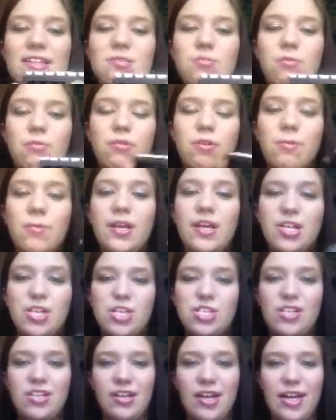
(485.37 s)
this before me and
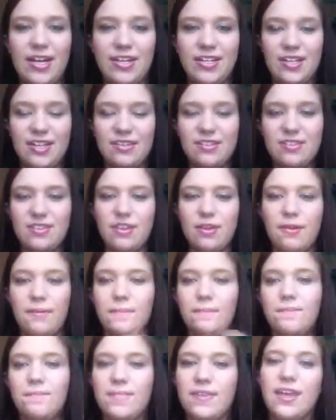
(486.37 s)
she liked it, so
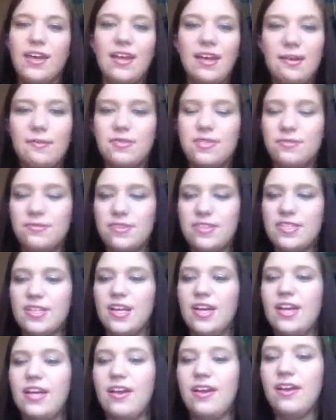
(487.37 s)
that was the reason
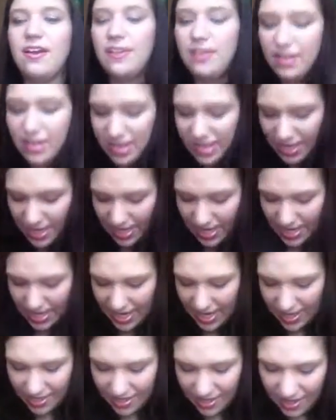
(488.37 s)
I got it.
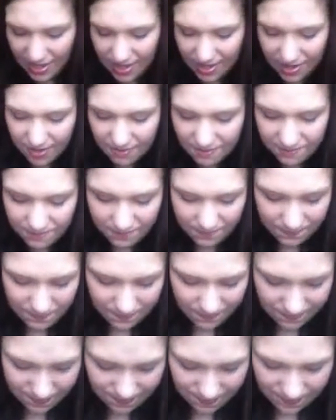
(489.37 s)
And then,
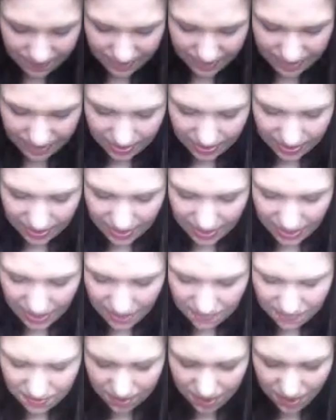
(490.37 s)

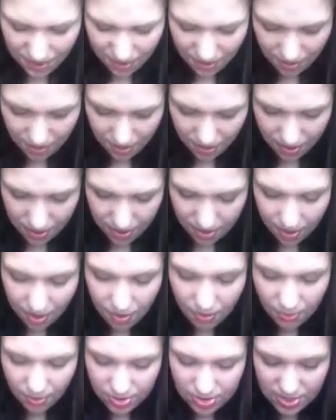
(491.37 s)
after that are,
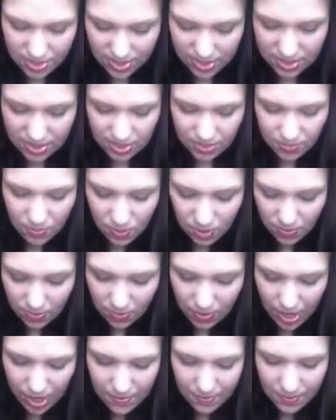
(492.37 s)
oh, once again, some more
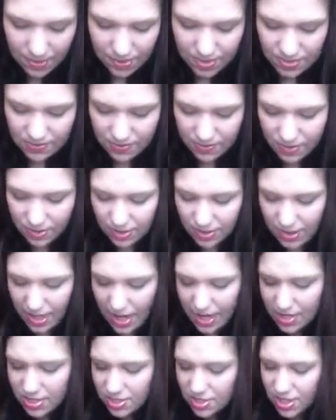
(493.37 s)
primers for the
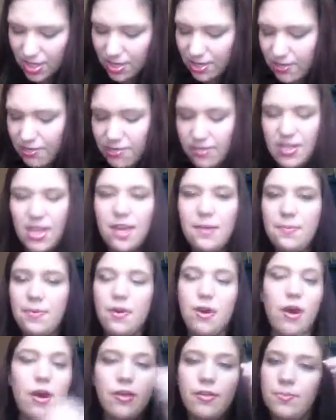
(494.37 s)
eyeshadows. I
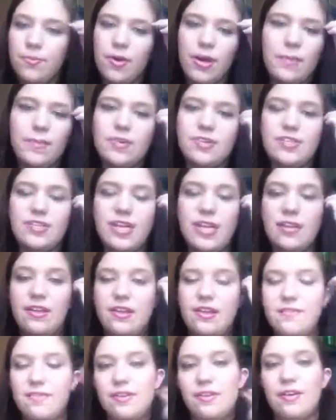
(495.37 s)
put all the primers together,
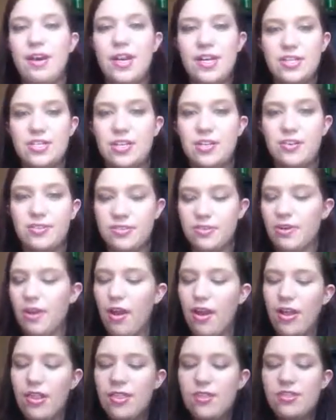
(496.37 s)
even though eyeshadows are
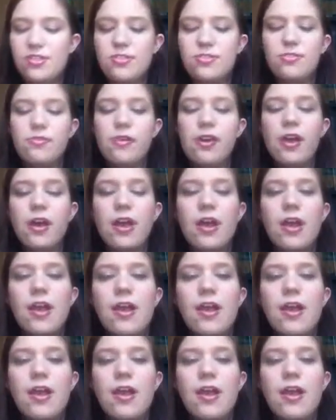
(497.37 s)
not in this drawer.